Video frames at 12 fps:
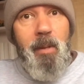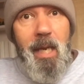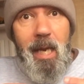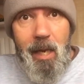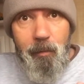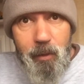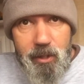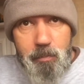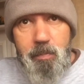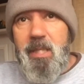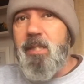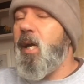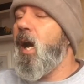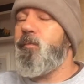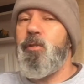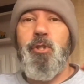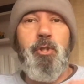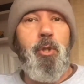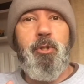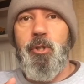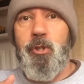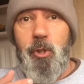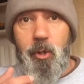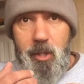In this piece, I've inserted
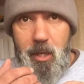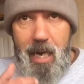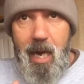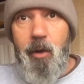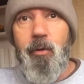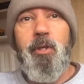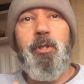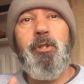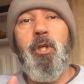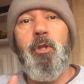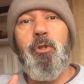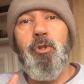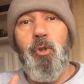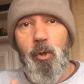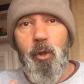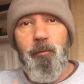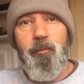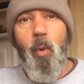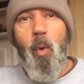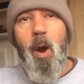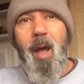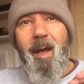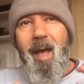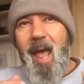certain errors to look for,
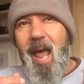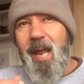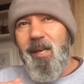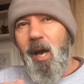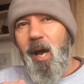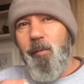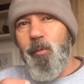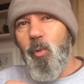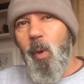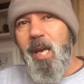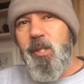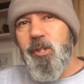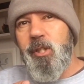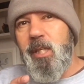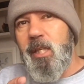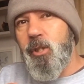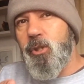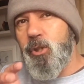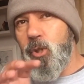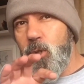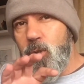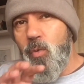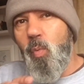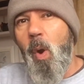and I've arranged it in a
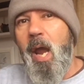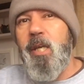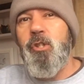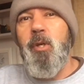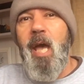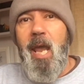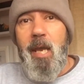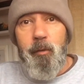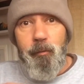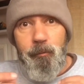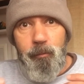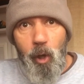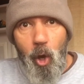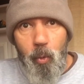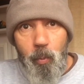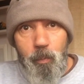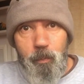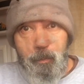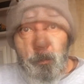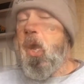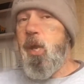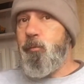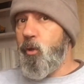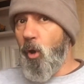certain way to aid flow. Now, I
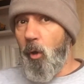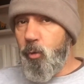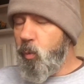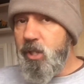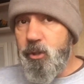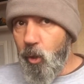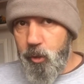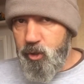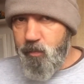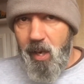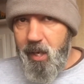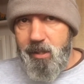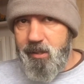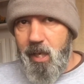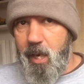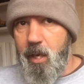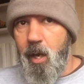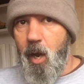have not researched my essay.